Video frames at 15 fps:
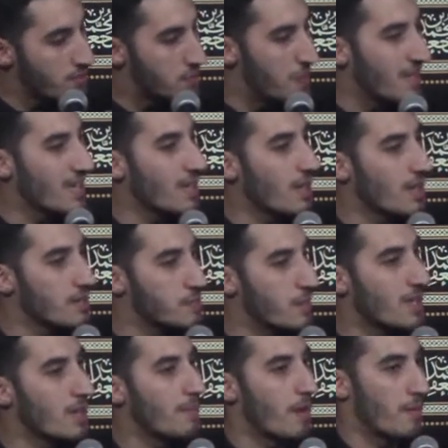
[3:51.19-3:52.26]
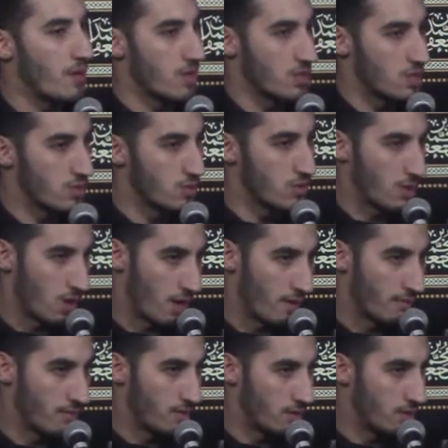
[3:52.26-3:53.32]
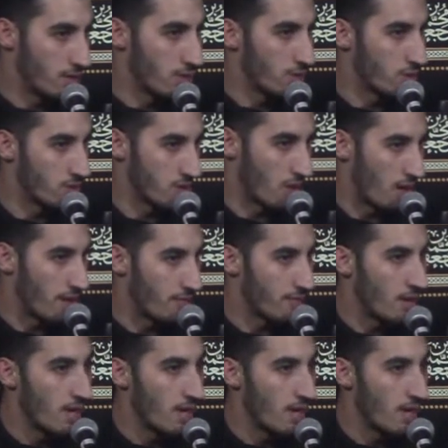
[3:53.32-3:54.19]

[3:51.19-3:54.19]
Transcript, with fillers: Speak, speak about burying the children alive. The daughters alive.